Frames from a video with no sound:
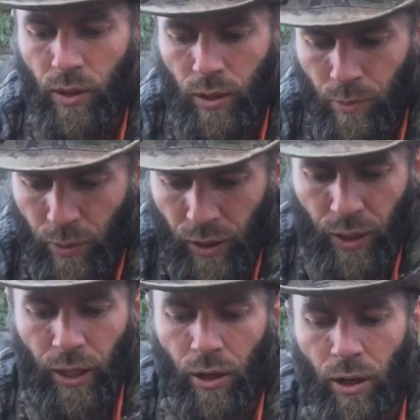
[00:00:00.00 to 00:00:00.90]
but
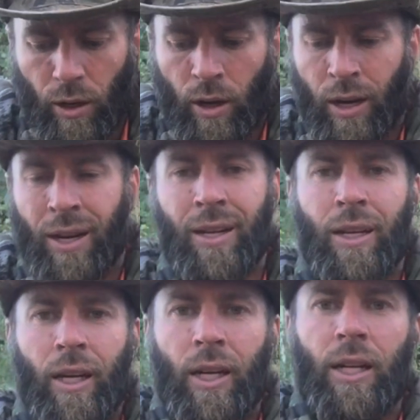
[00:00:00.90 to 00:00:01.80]
they are
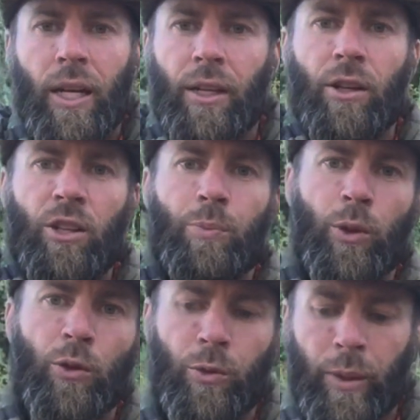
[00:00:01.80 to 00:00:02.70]
a nice
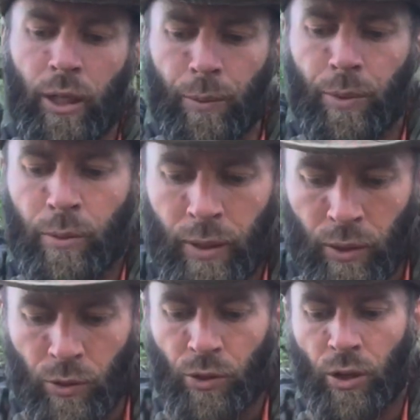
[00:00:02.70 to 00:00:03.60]
boot for being up in the
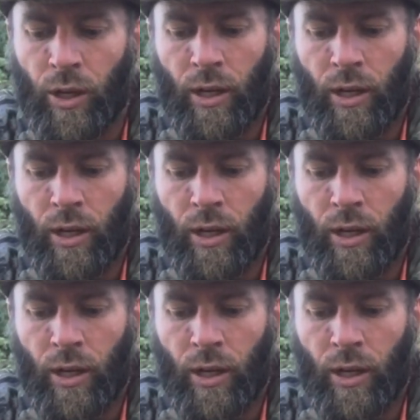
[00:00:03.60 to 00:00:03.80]
mountains.